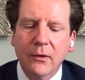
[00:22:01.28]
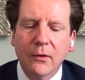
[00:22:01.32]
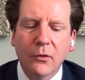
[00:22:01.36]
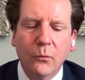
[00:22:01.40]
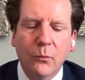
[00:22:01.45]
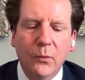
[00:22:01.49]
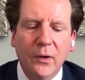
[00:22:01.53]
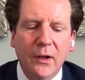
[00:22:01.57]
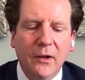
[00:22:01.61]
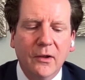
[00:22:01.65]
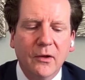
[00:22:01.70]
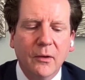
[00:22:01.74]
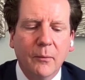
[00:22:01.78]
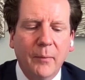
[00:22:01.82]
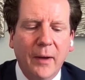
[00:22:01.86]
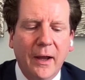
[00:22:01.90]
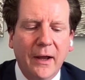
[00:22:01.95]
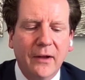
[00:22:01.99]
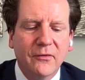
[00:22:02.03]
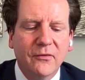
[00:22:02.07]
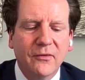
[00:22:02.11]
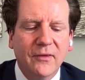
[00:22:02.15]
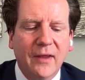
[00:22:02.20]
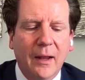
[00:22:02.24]
we'll come
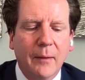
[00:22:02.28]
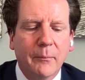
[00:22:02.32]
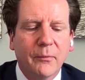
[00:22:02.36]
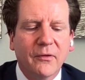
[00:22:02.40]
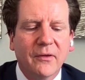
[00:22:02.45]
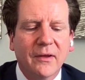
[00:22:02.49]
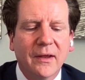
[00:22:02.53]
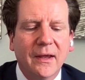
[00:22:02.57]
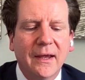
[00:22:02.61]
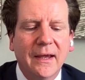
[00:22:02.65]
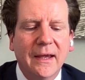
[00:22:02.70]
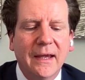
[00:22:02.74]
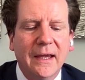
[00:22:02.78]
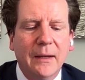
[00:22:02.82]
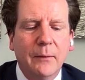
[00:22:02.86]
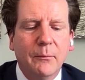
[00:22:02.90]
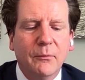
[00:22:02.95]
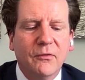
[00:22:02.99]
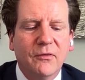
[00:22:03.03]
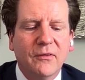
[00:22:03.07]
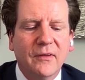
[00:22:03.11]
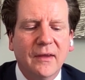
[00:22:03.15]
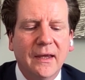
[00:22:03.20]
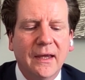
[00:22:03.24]
back to that, but he
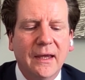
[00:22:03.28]
was